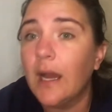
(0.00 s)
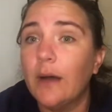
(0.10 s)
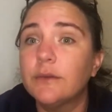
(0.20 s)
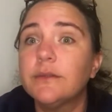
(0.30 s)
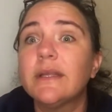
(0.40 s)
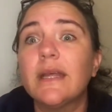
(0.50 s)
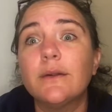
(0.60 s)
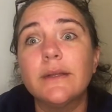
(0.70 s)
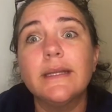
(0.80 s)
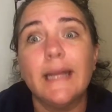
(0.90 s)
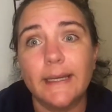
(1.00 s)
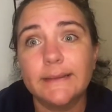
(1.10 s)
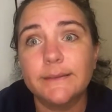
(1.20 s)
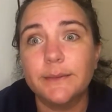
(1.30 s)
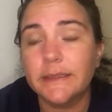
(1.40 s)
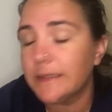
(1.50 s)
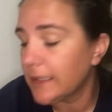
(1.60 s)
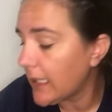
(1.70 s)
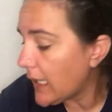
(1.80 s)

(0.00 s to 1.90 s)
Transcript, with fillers: I'll do that on the next one.